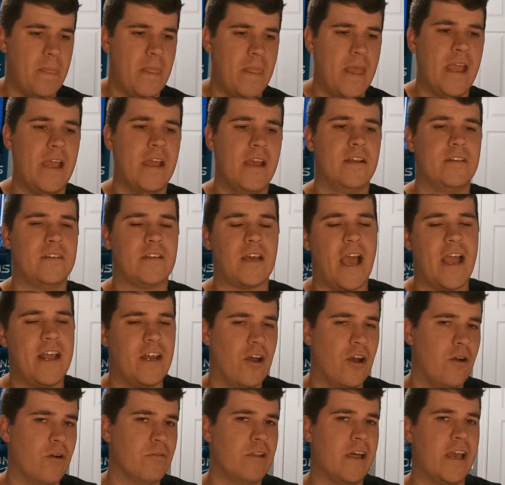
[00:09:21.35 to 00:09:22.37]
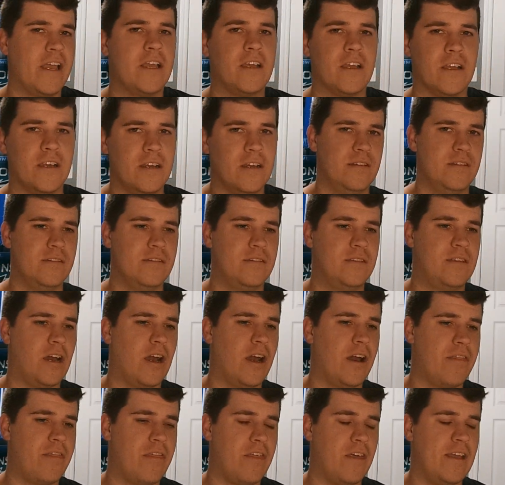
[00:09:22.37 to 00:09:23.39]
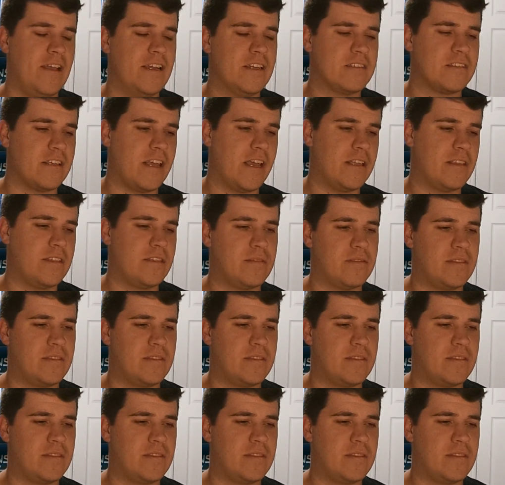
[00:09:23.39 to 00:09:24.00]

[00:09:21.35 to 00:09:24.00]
And I know, like, the thing is, like,